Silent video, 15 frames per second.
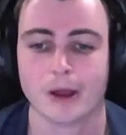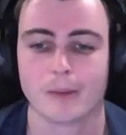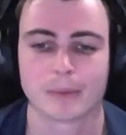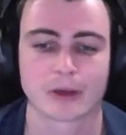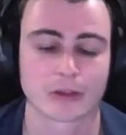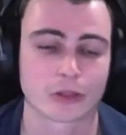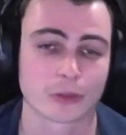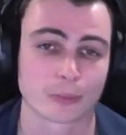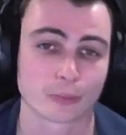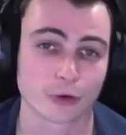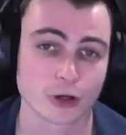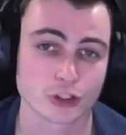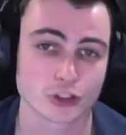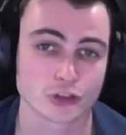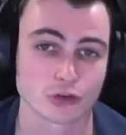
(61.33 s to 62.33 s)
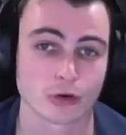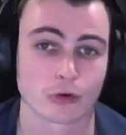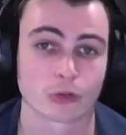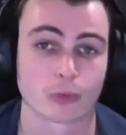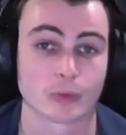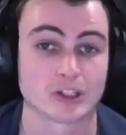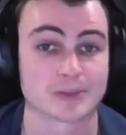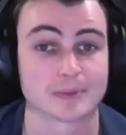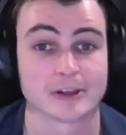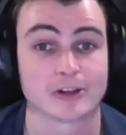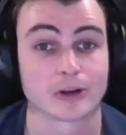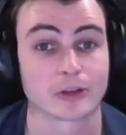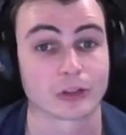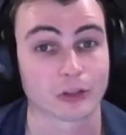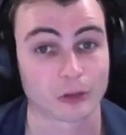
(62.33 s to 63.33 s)
because the brush strokes would depend
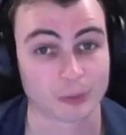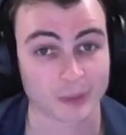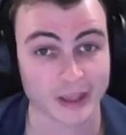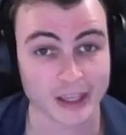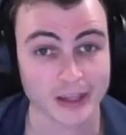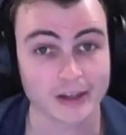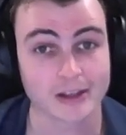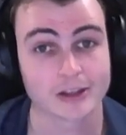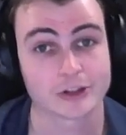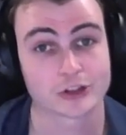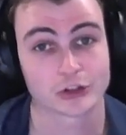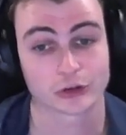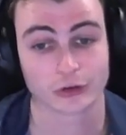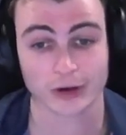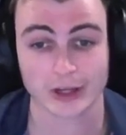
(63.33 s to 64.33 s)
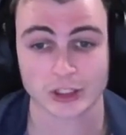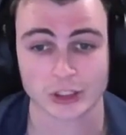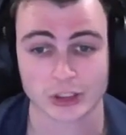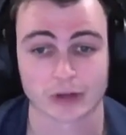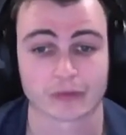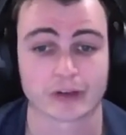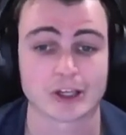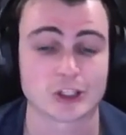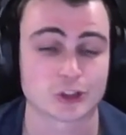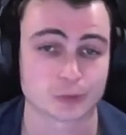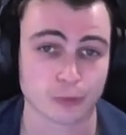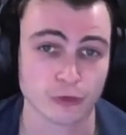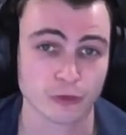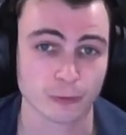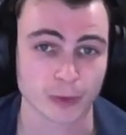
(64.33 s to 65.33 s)
on speed and duration of each
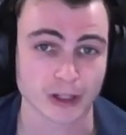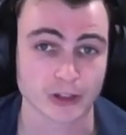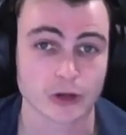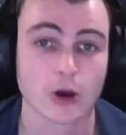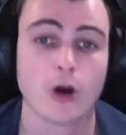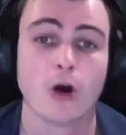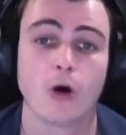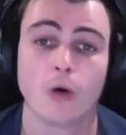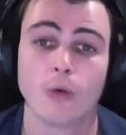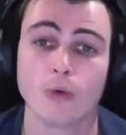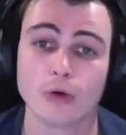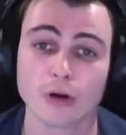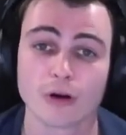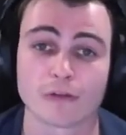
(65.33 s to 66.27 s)
movement, or a